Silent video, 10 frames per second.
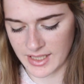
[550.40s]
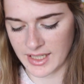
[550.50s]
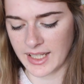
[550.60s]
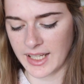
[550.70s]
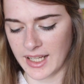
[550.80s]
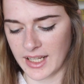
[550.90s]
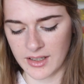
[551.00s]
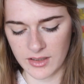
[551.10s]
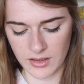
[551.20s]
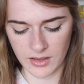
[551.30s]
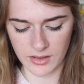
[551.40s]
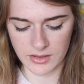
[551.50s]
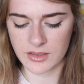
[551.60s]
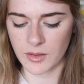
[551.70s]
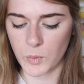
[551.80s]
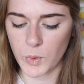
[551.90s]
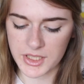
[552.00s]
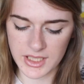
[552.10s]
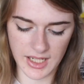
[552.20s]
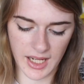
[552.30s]
in here are some
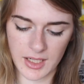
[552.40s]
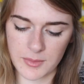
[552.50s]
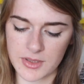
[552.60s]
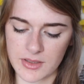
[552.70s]
washi tapes.